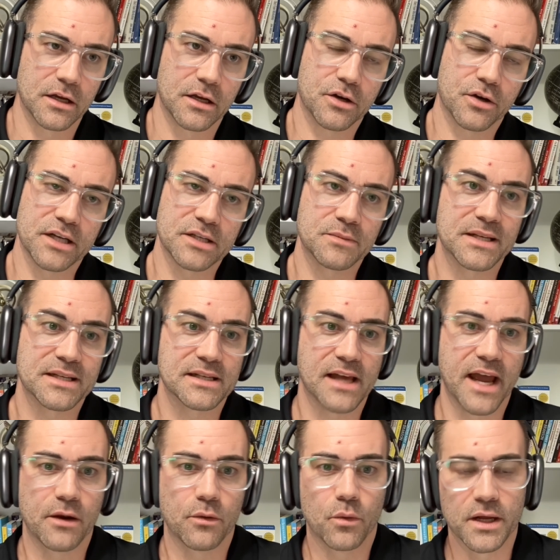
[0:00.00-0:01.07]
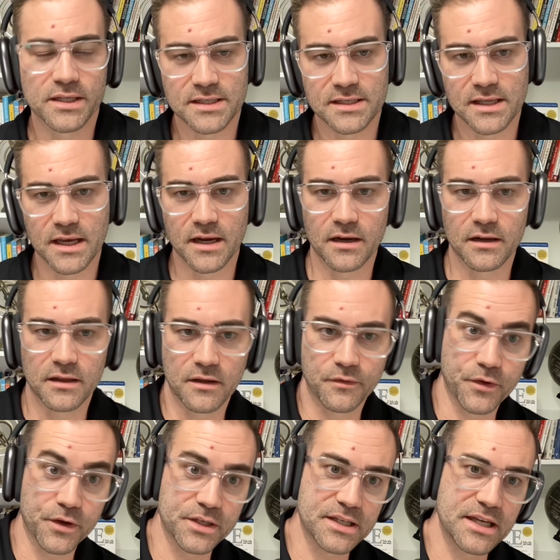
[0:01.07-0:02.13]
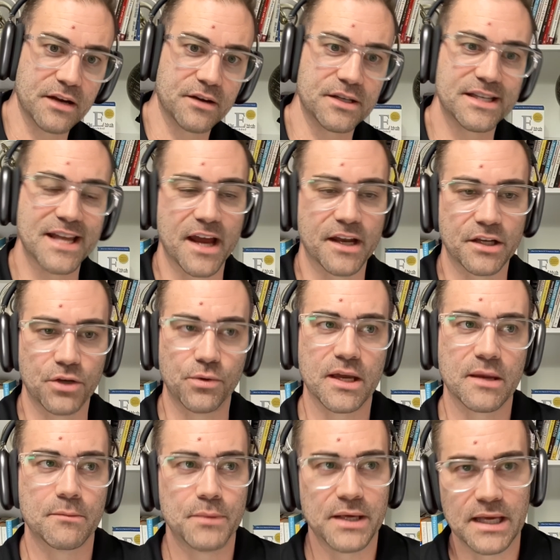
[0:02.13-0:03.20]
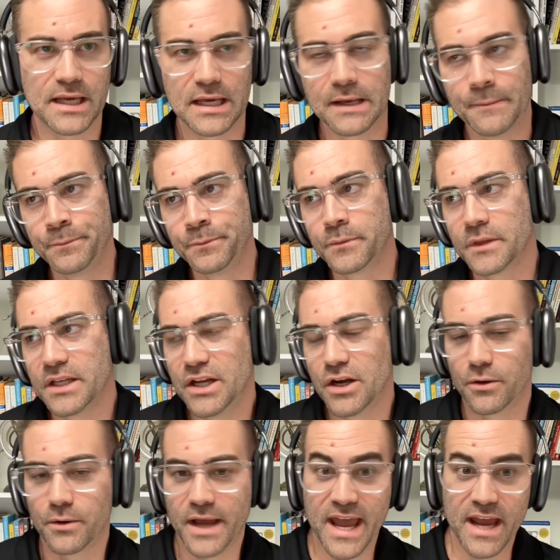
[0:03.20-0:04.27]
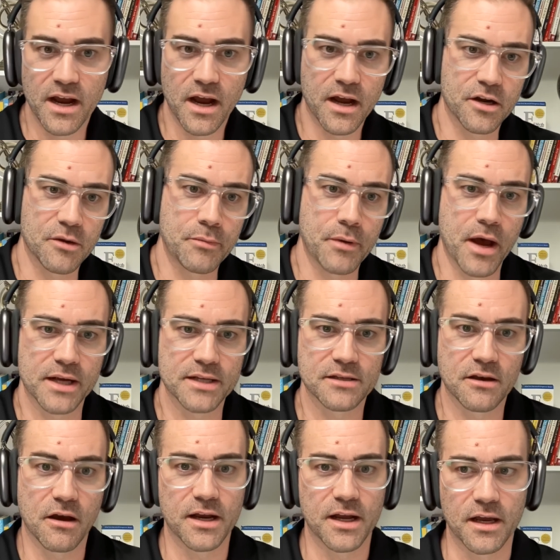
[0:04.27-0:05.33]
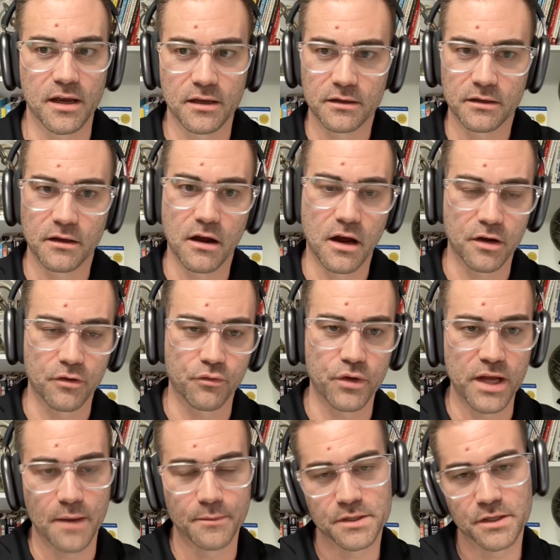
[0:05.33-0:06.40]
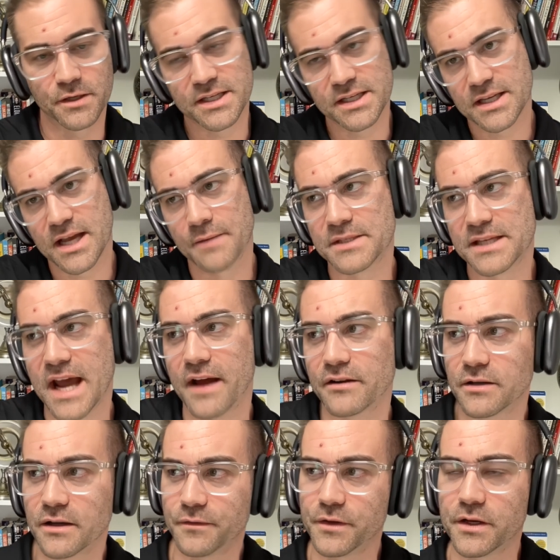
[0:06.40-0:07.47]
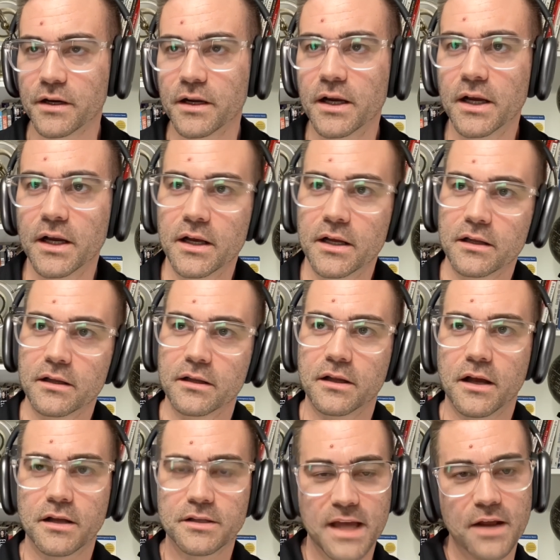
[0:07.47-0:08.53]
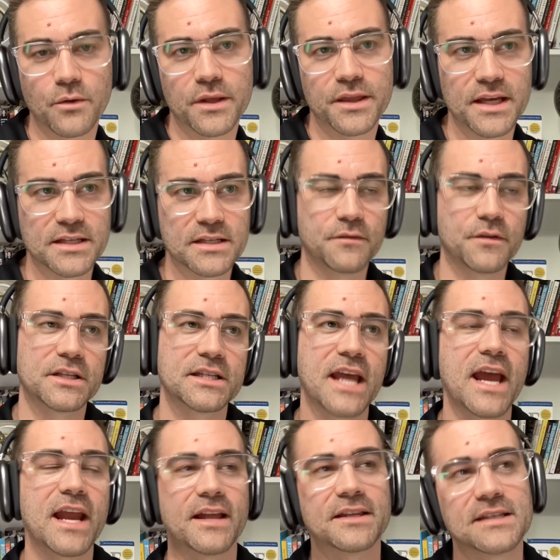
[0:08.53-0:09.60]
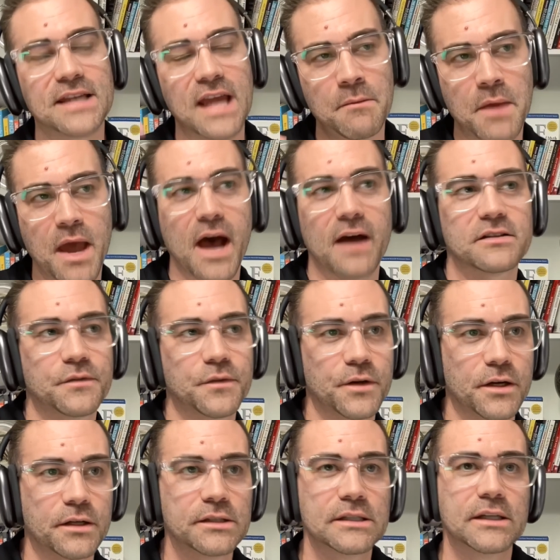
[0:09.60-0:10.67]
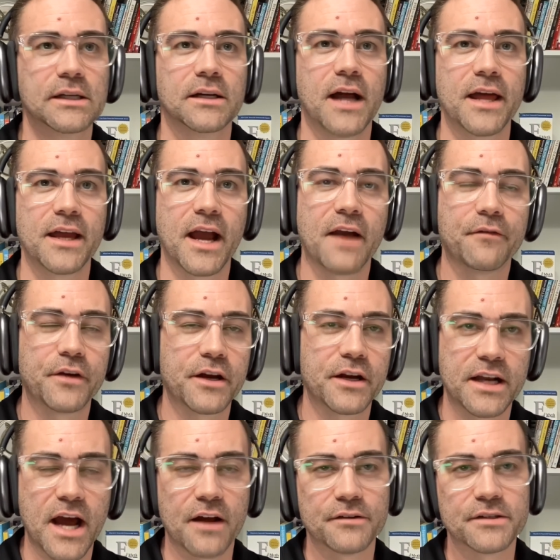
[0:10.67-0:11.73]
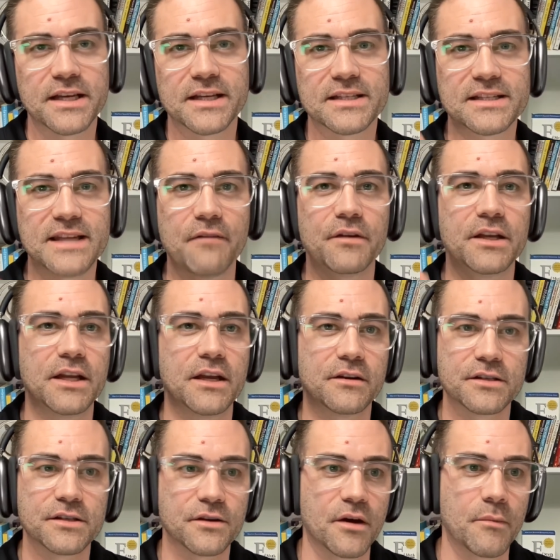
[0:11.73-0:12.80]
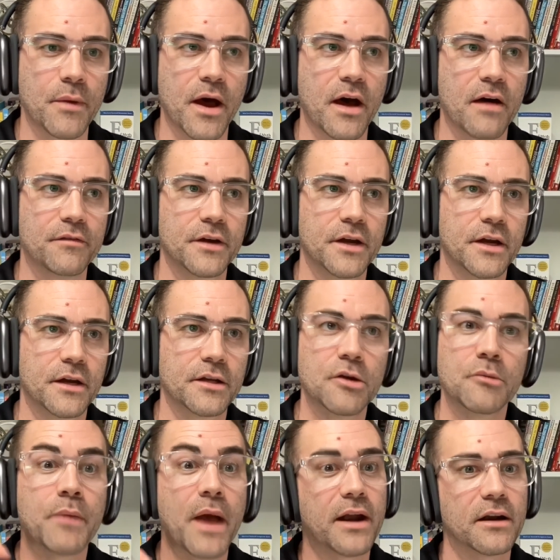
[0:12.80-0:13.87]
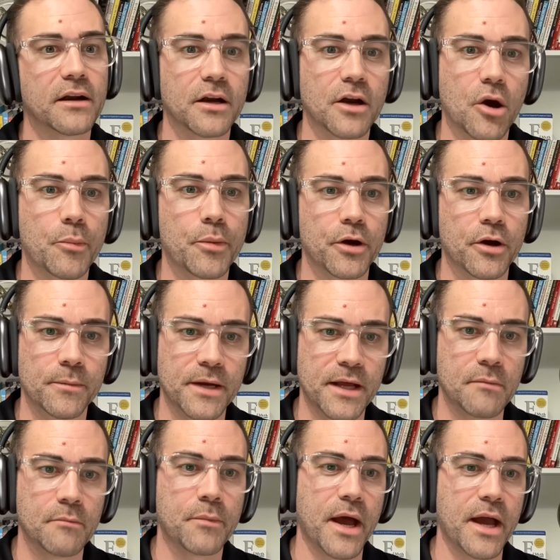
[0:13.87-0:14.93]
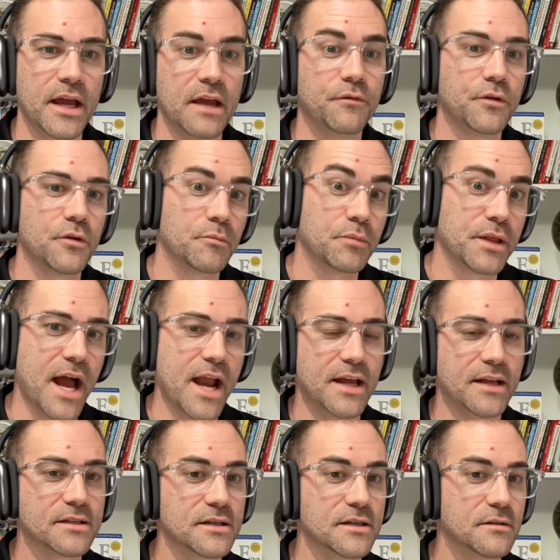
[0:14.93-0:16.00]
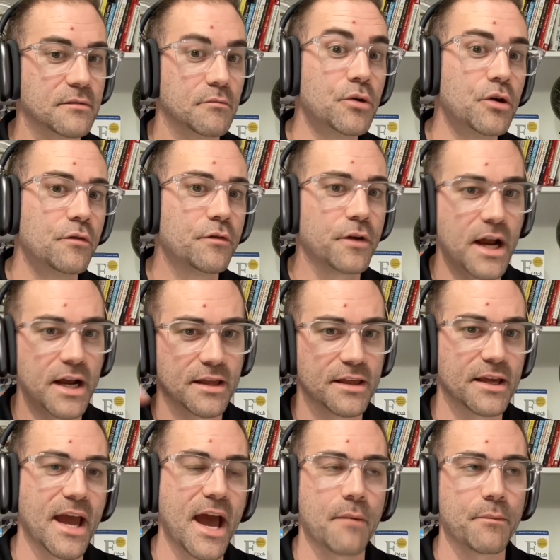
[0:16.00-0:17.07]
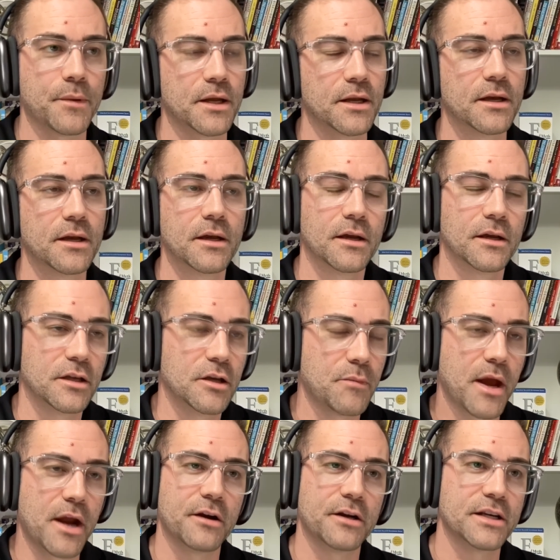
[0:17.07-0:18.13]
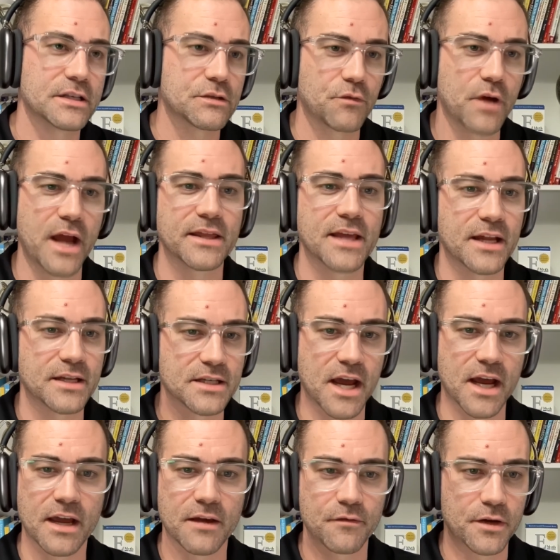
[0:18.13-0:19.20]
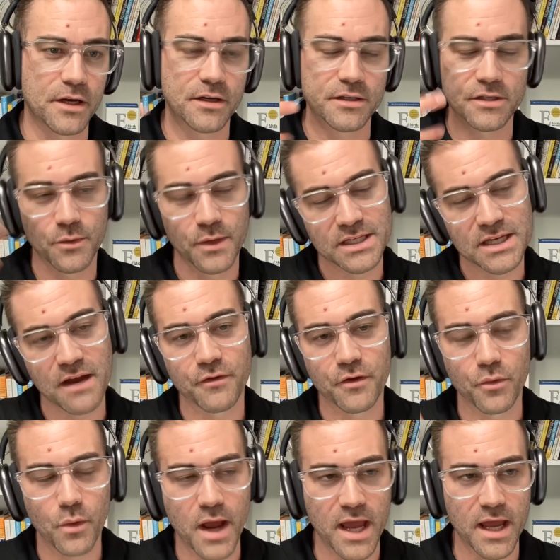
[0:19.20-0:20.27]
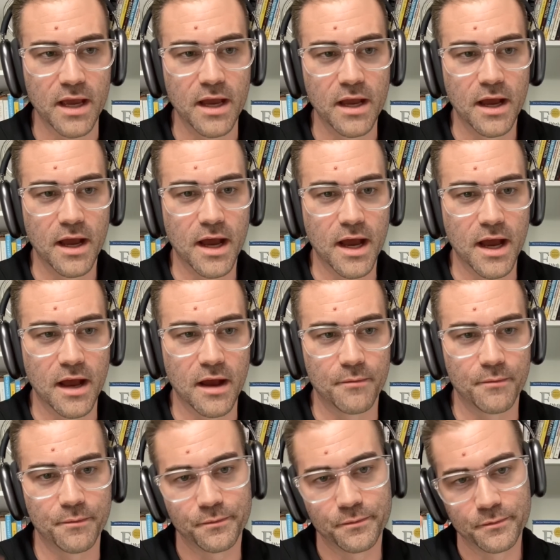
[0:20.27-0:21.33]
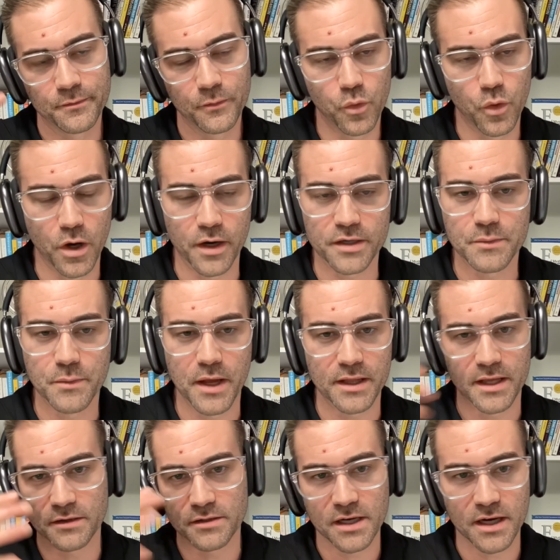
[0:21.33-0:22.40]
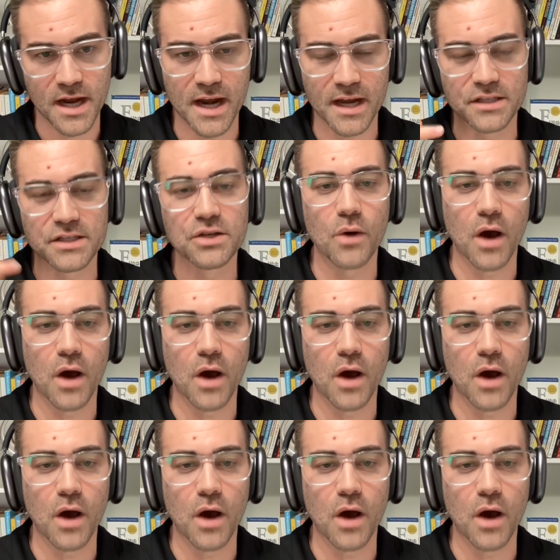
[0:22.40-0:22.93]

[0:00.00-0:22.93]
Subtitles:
Christmas light. Once the first year's done, you could be $800 on a re-up. So it just comes down to if you're. I'll end with this: if you're staying at the same house for, I think I figured it out, it's like 7 years or above, you're better to go permanent. But if you're planning to move or anything happen, you're better to just write that check every year. So whichever way works. But those are kind of two